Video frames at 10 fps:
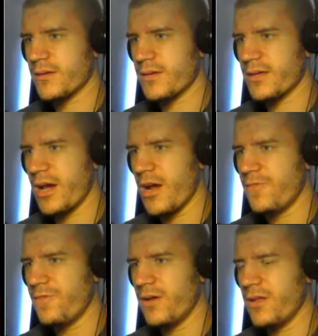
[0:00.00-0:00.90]

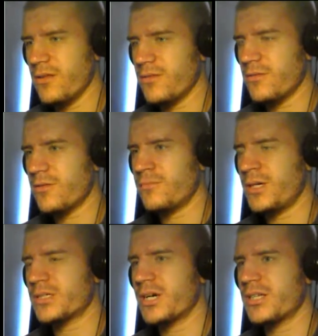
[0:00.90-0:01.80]
Careful. Oh my
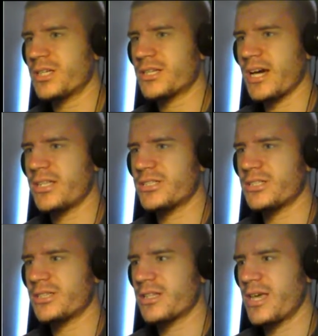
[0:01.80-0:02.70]
god, these guys
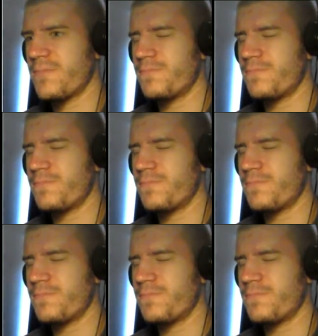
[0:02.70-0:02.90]
just keep...